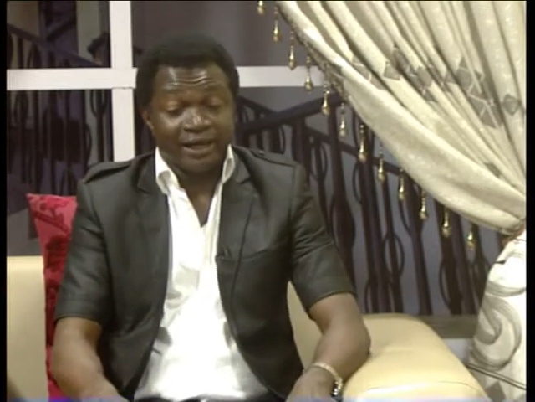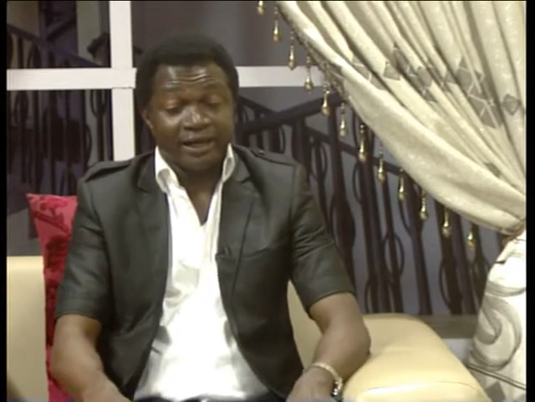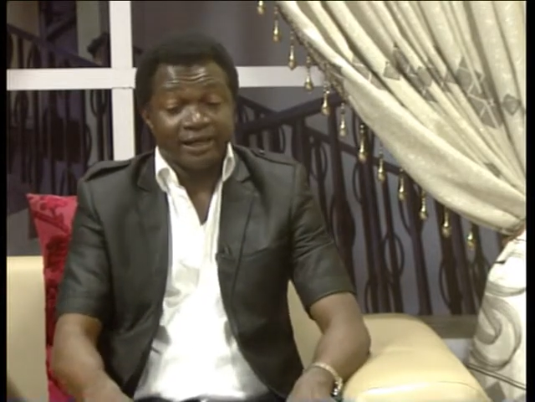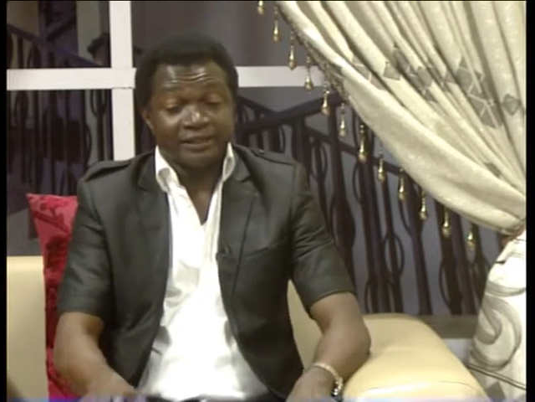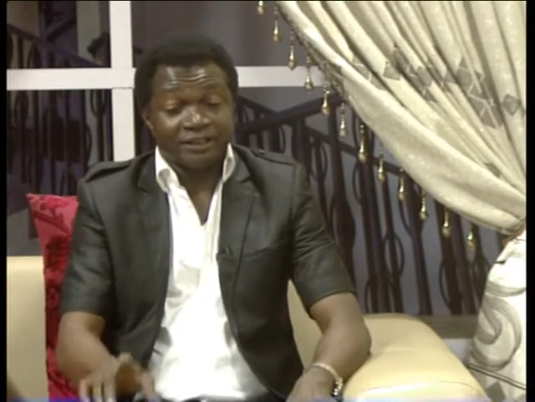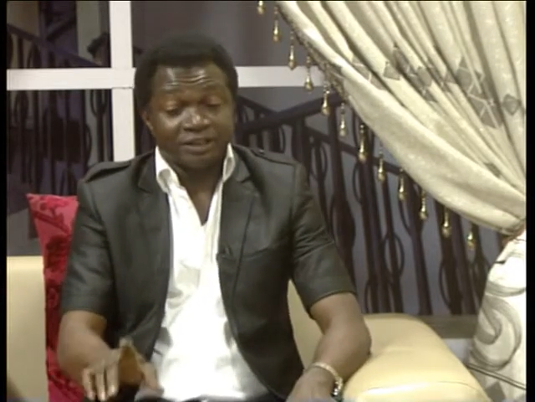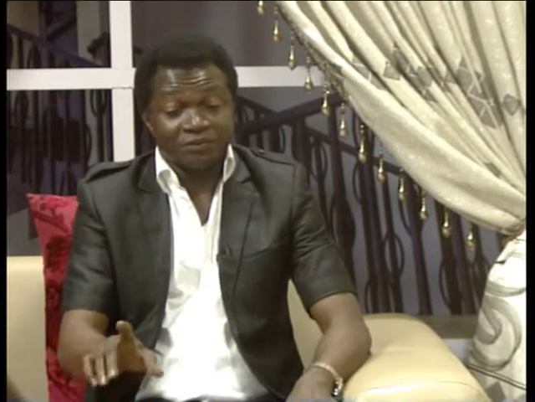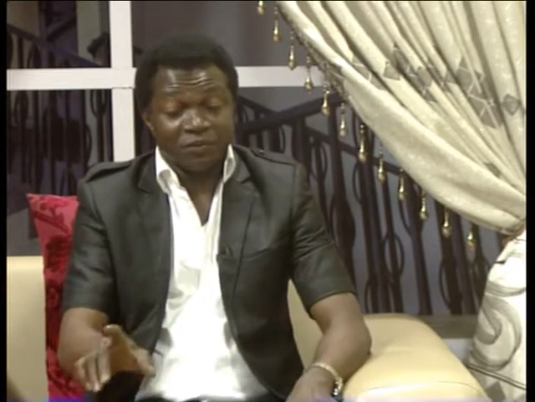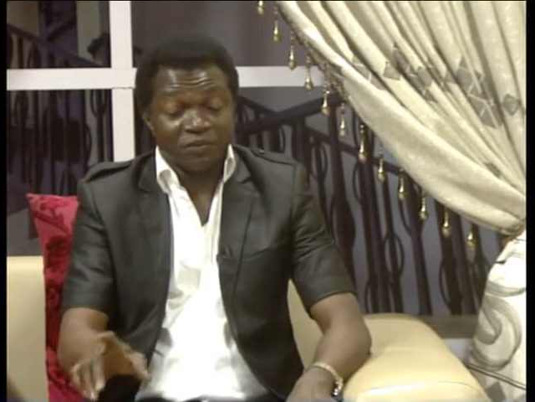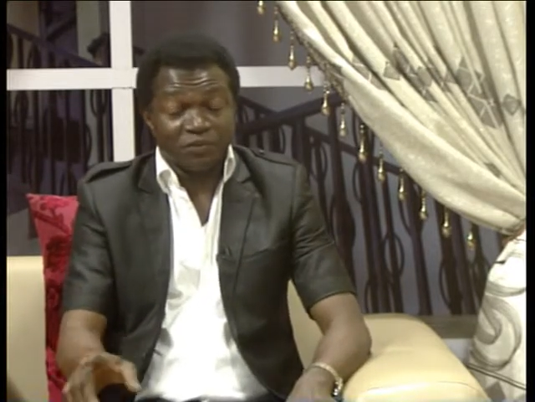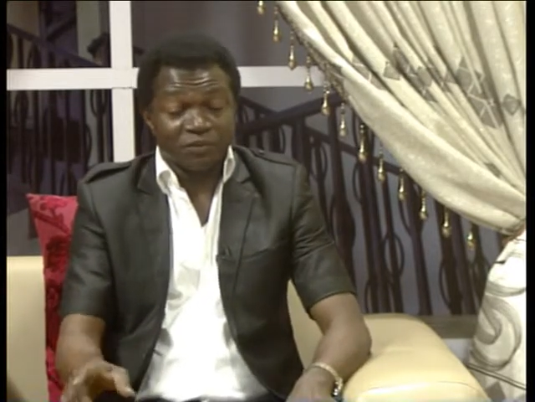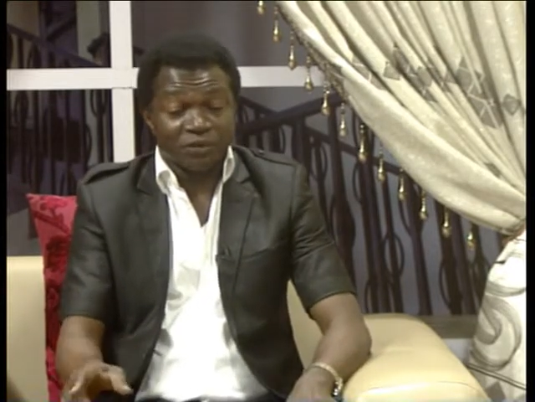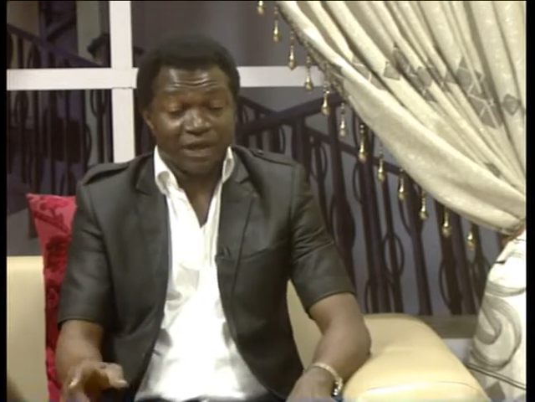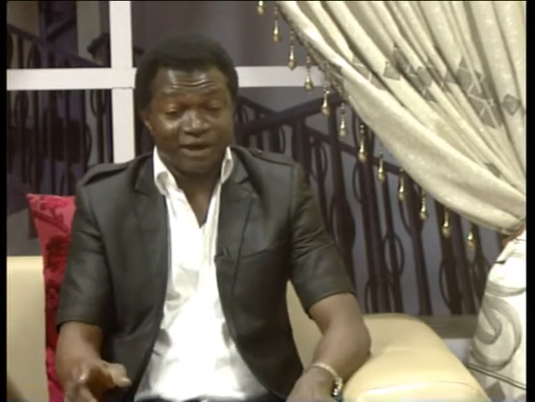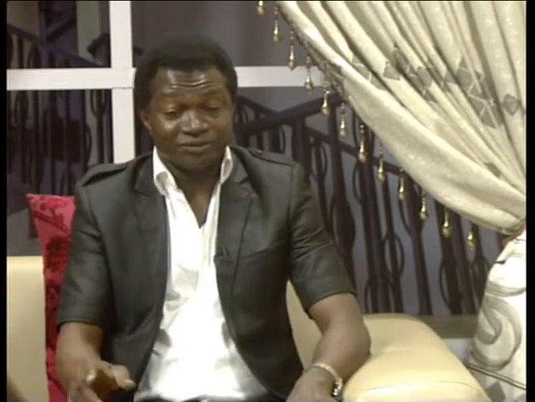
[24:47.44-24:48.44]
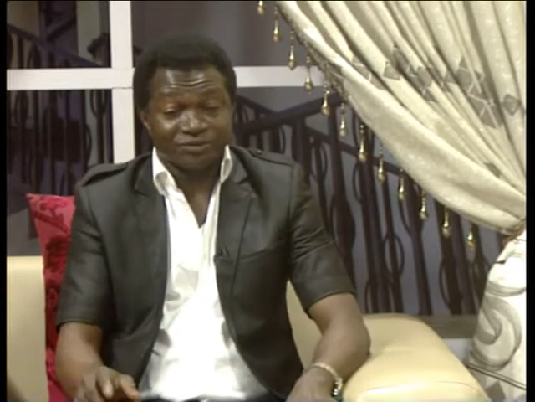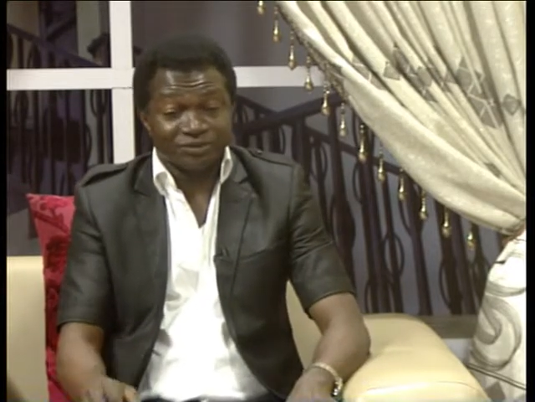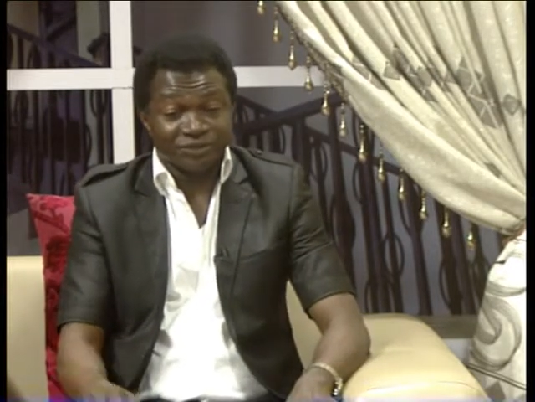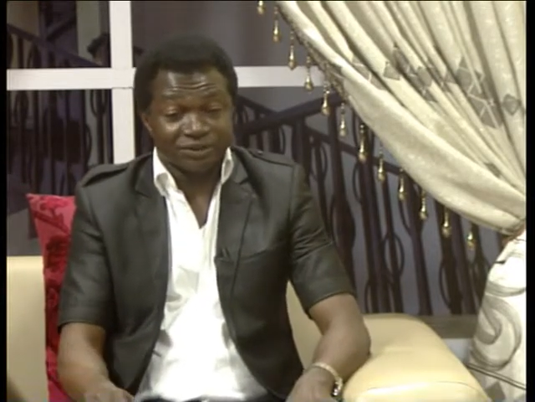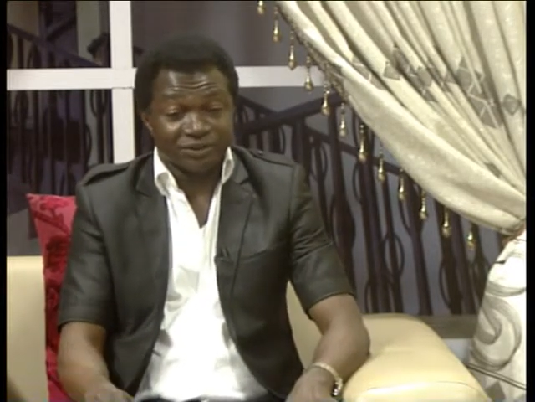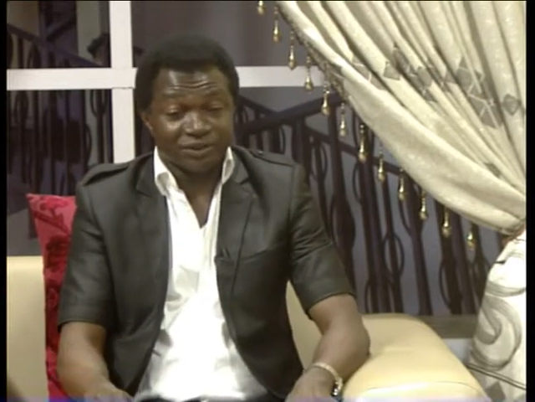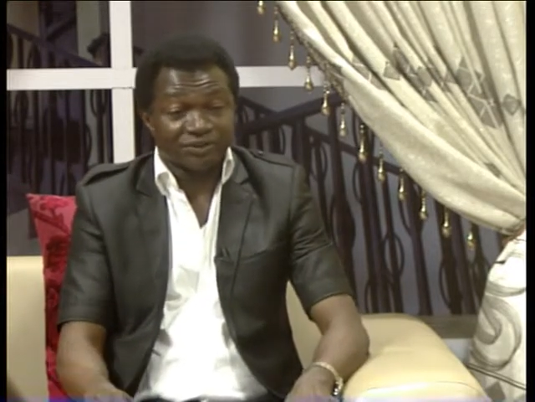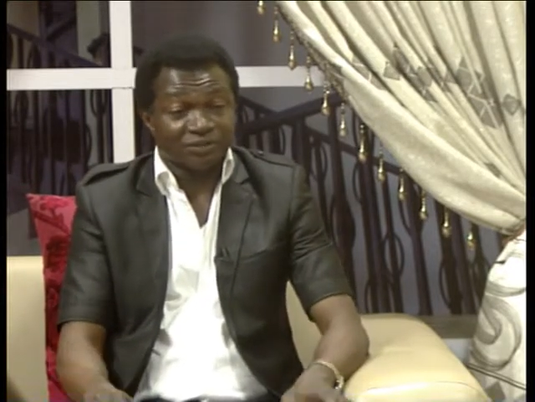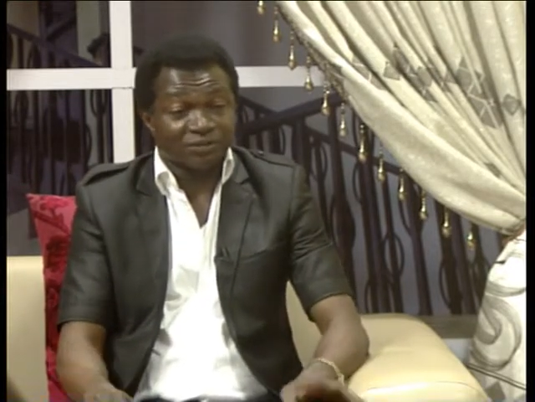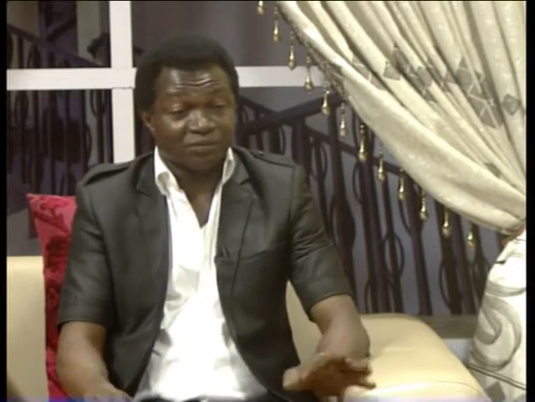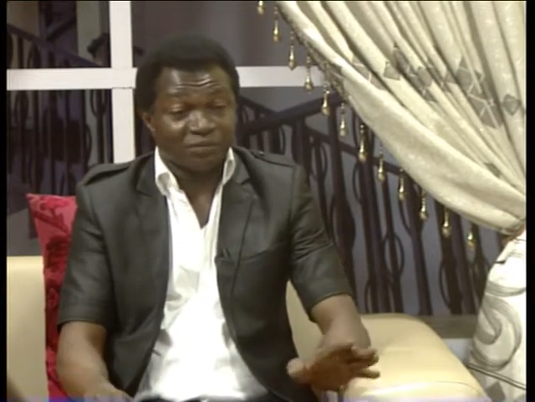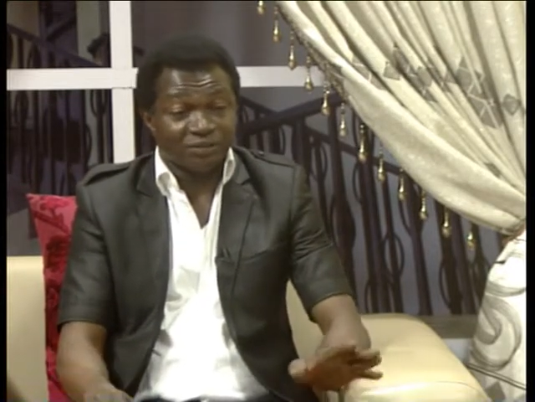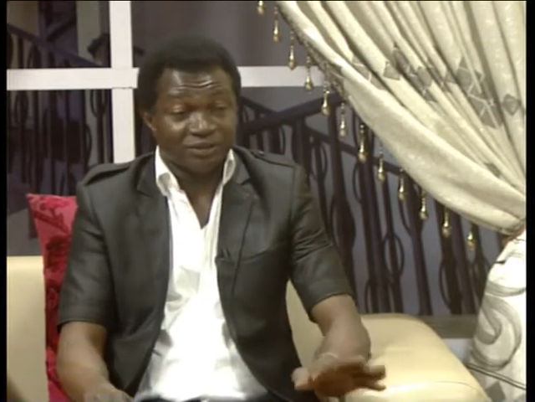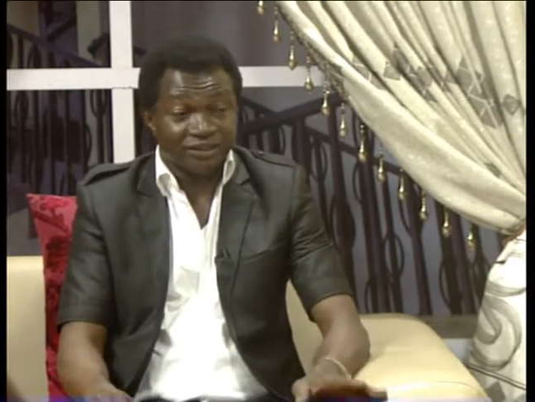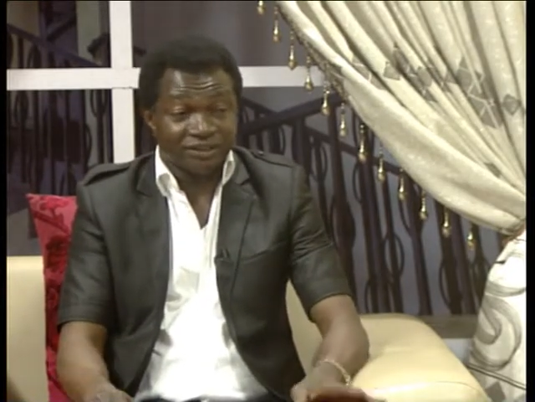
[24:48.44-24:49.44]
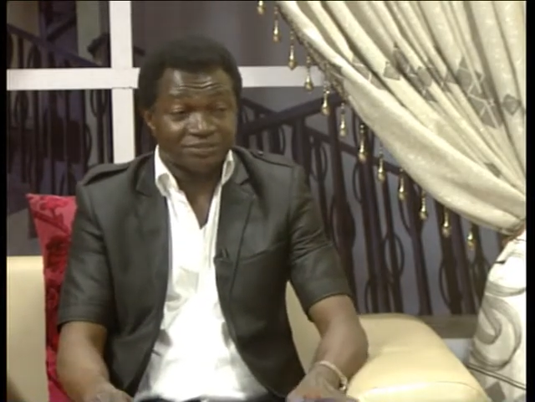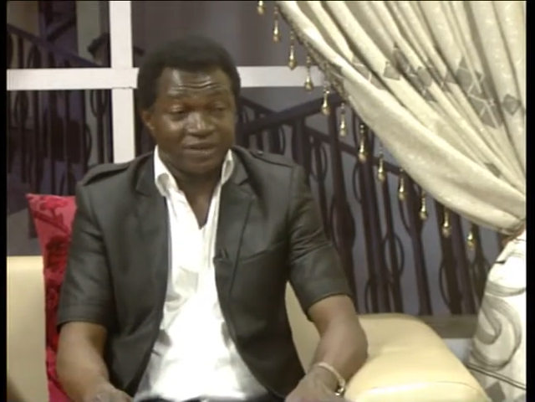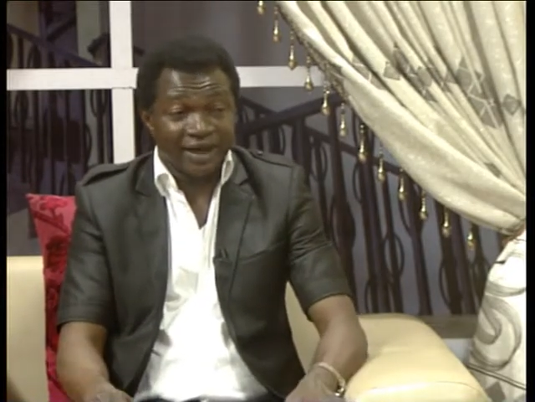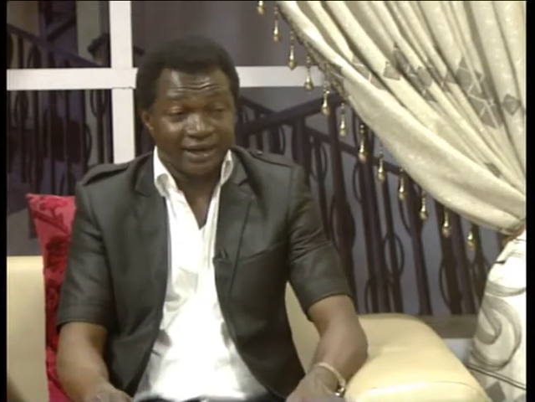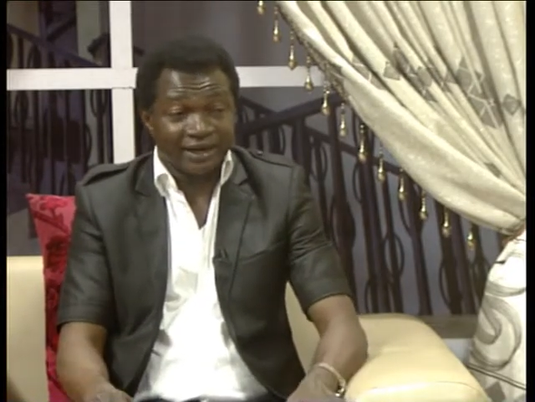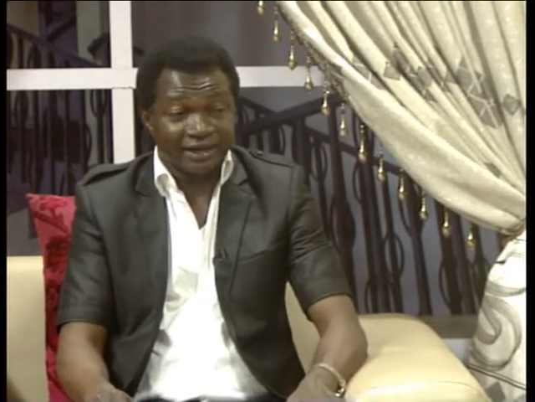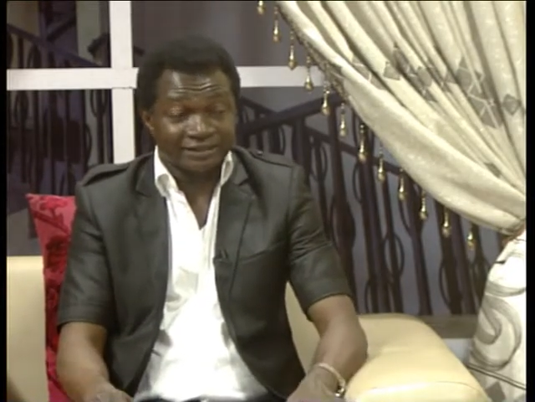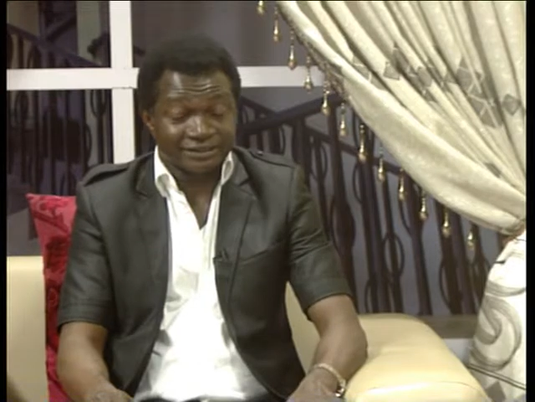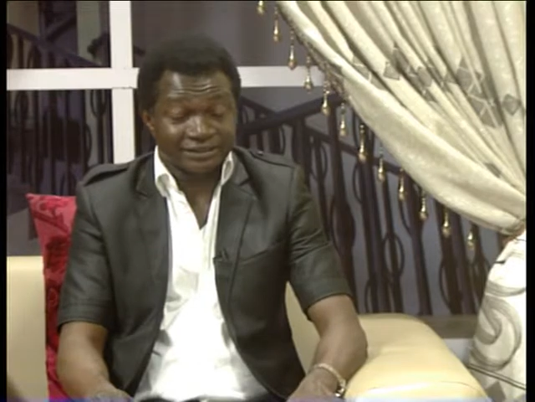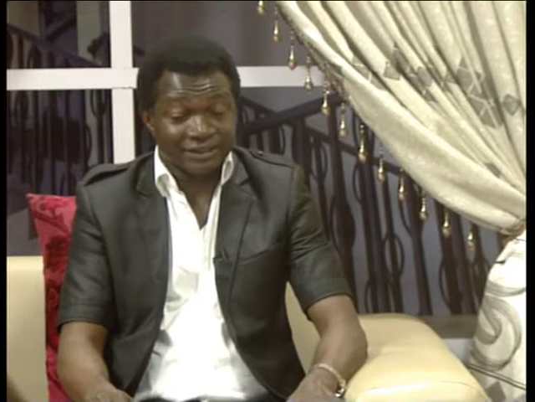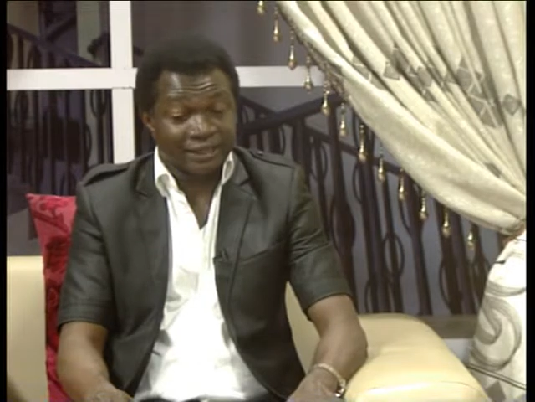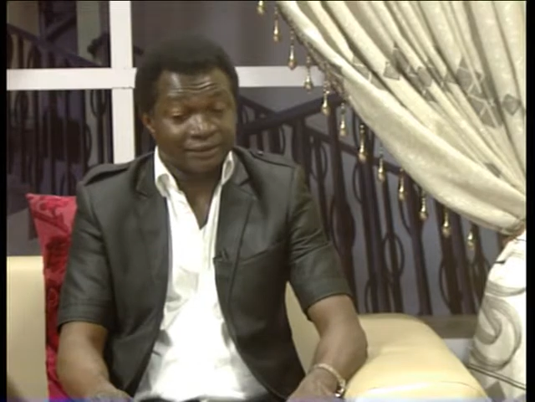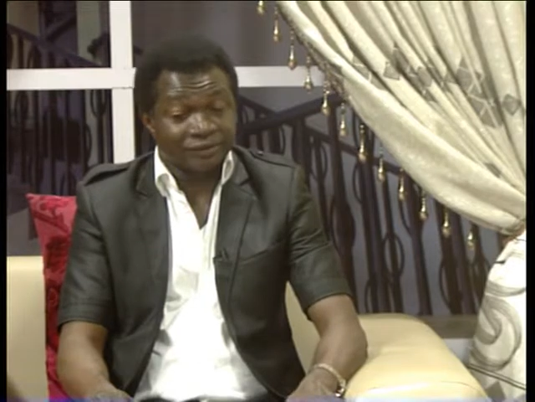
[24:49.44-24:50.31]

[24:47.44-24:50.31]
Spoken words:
these people would have to return to the police barracks.